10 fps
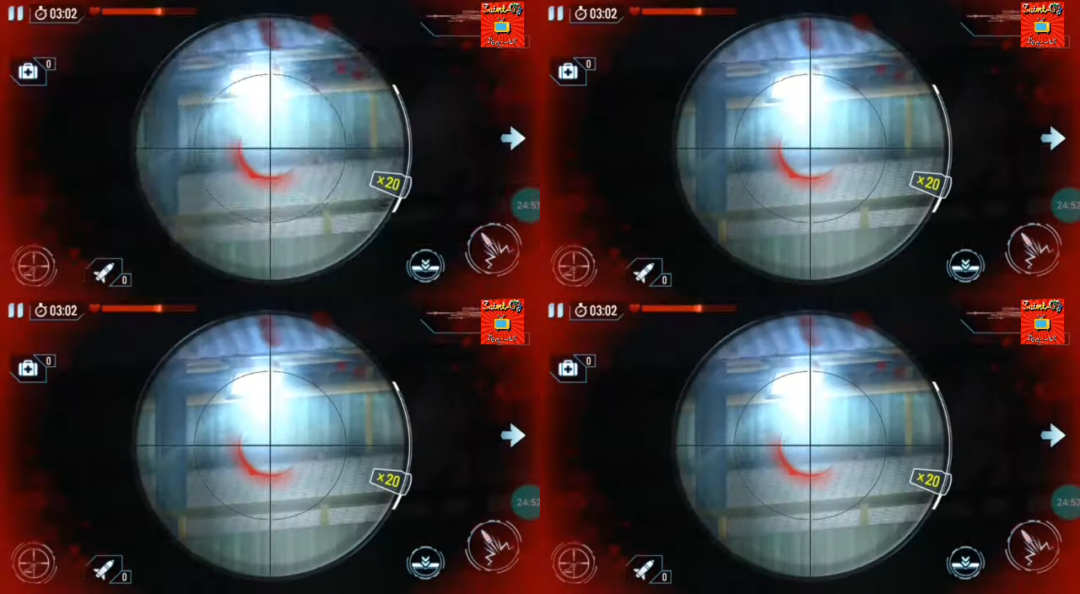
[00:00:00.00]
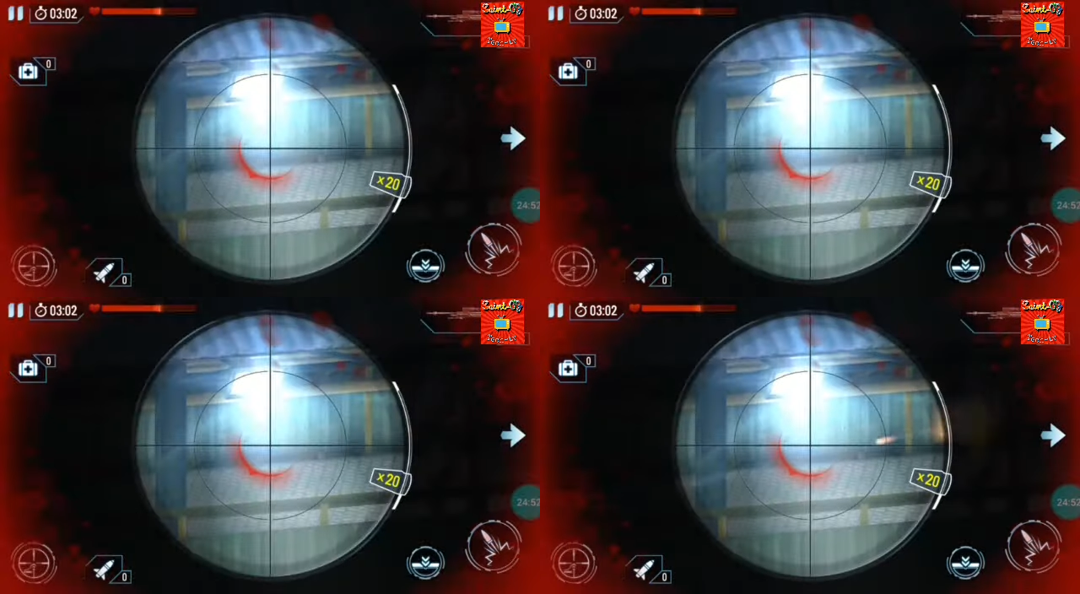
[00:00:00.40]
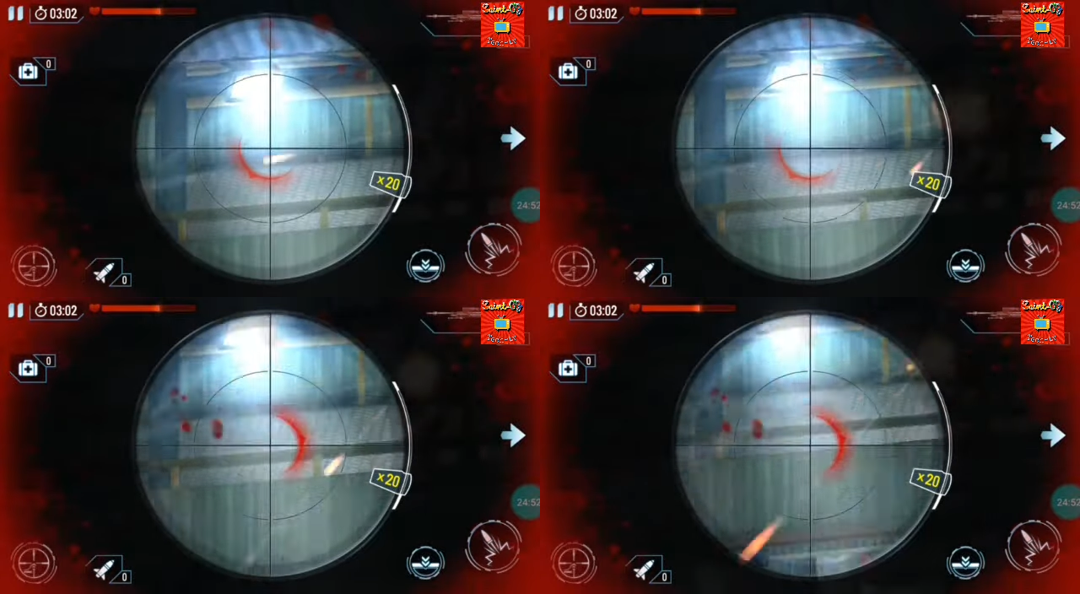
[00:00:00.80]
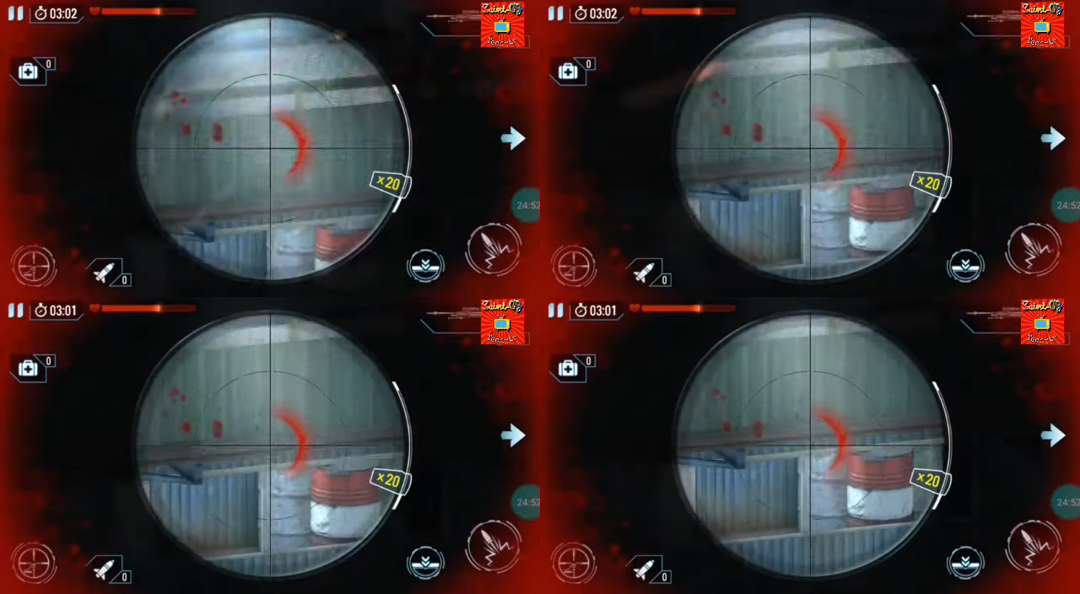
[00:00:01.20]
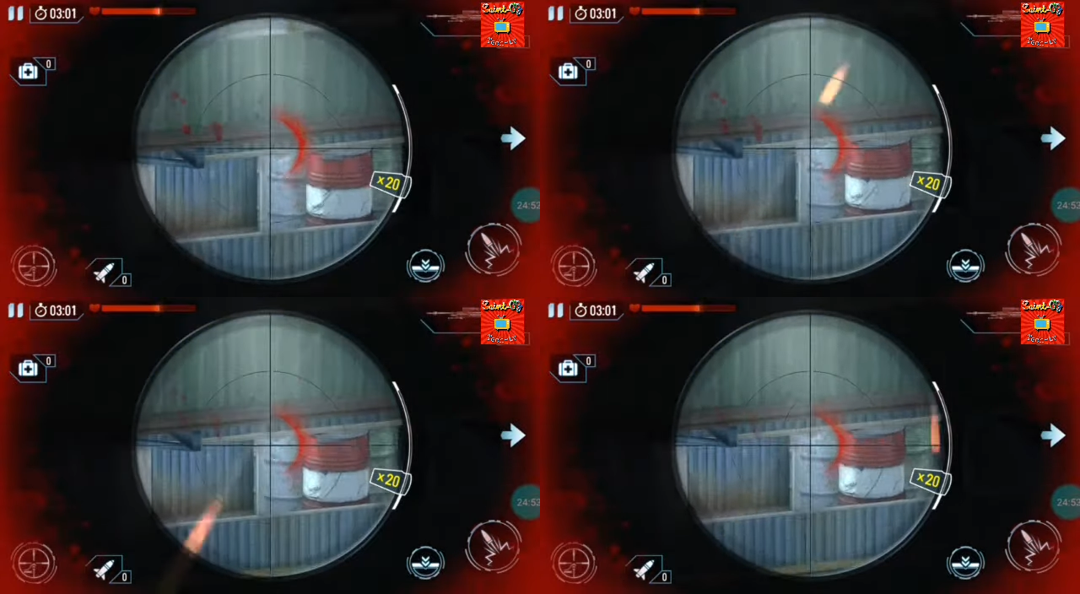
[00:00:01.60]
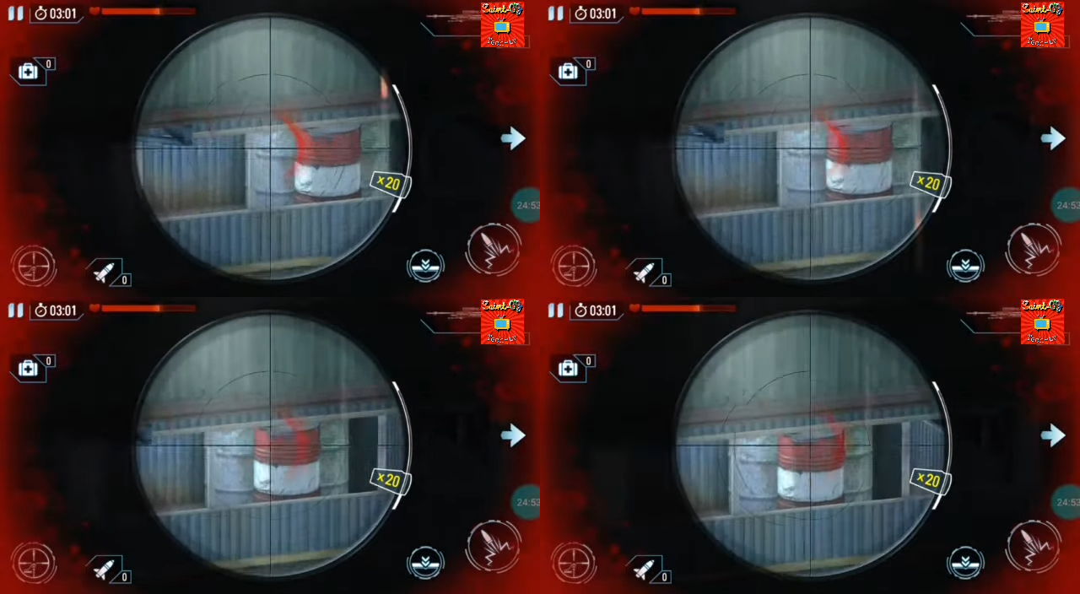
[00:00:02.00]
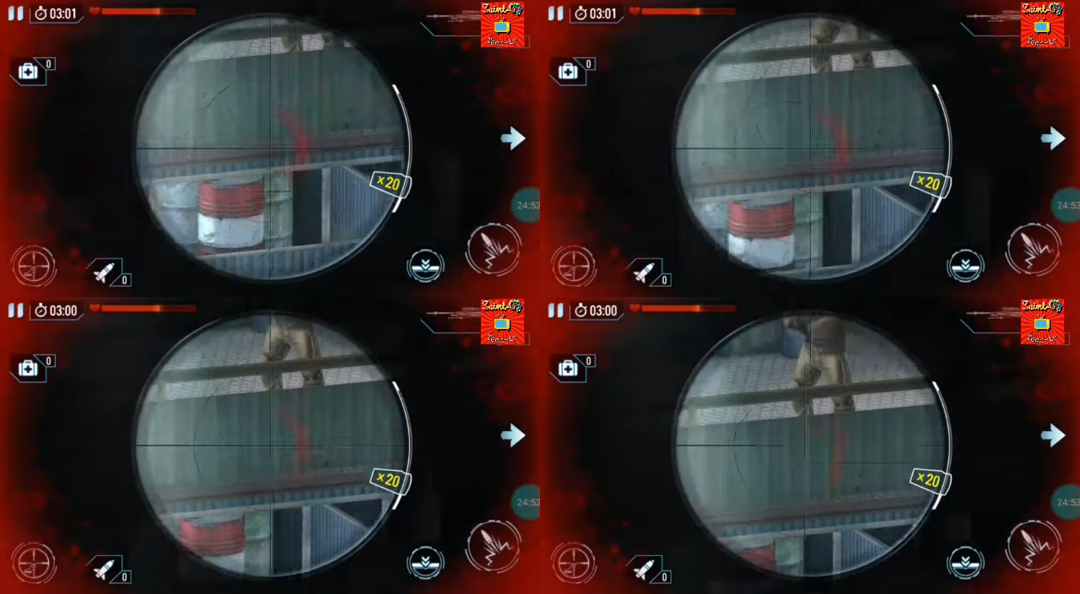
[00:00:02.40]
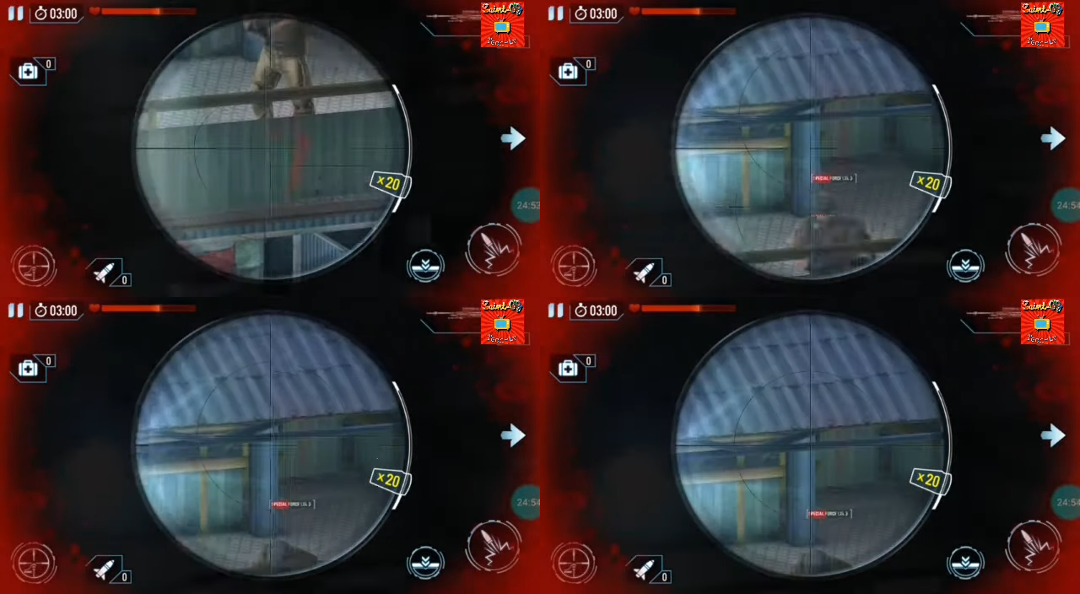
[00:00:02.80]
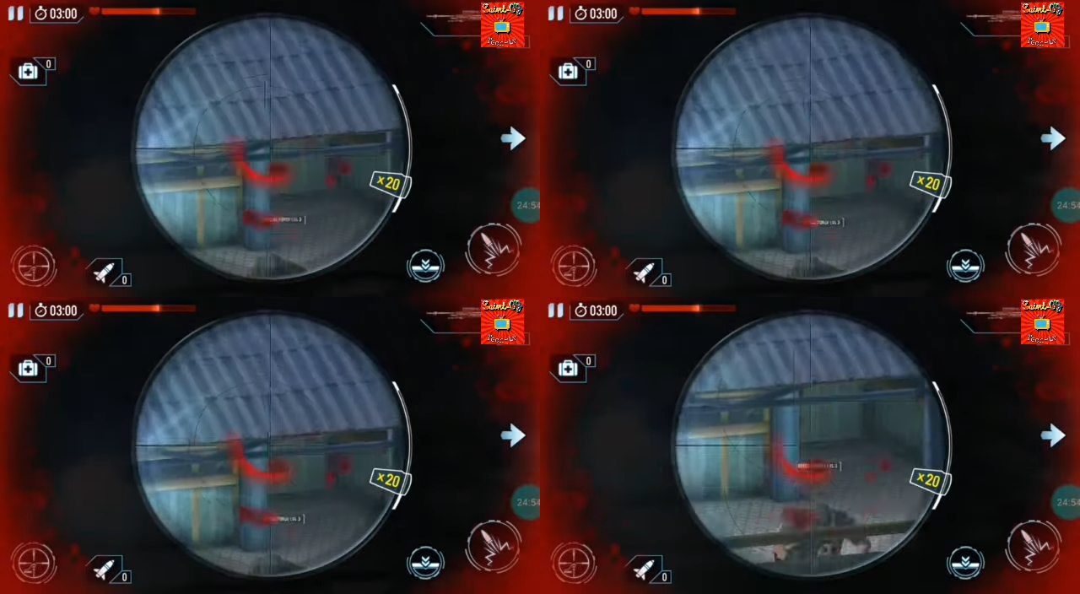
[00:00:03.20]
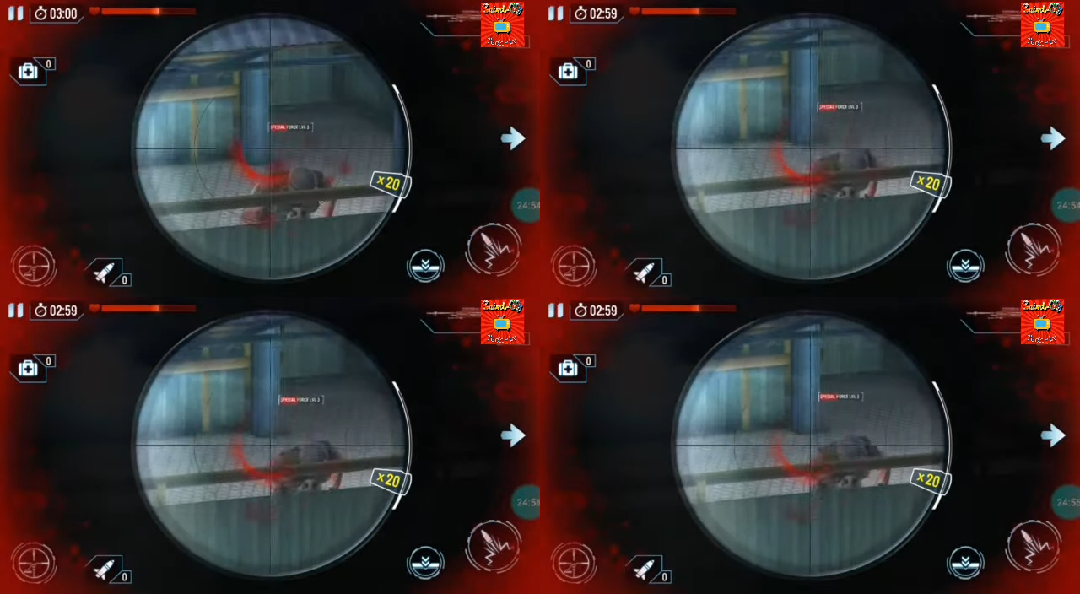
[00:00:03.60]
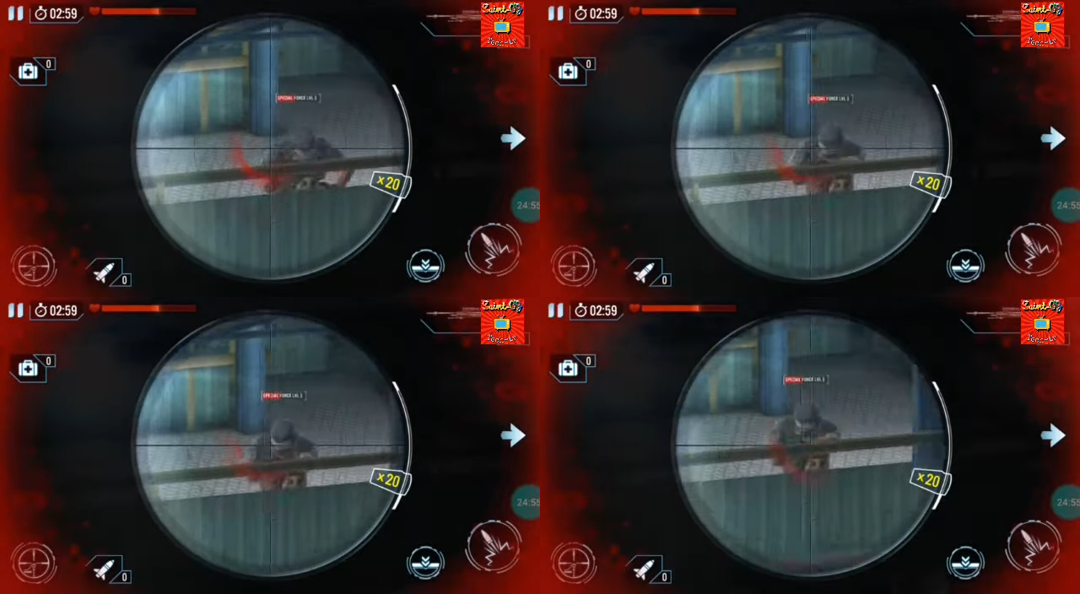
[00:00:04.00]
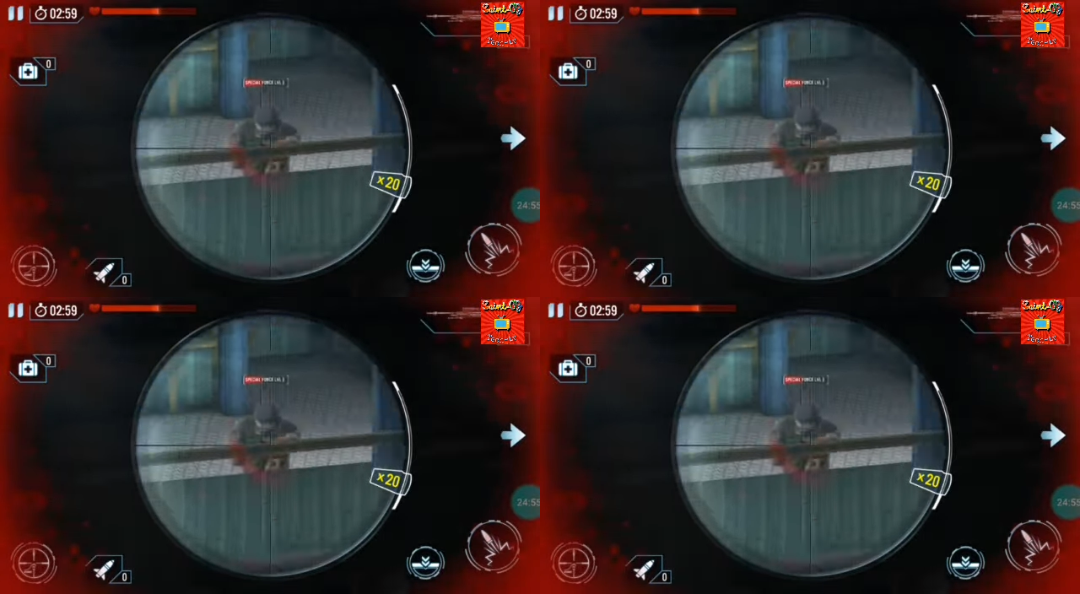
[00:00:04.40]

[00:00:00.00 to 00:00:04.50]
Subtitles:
[unreadable: no face in view]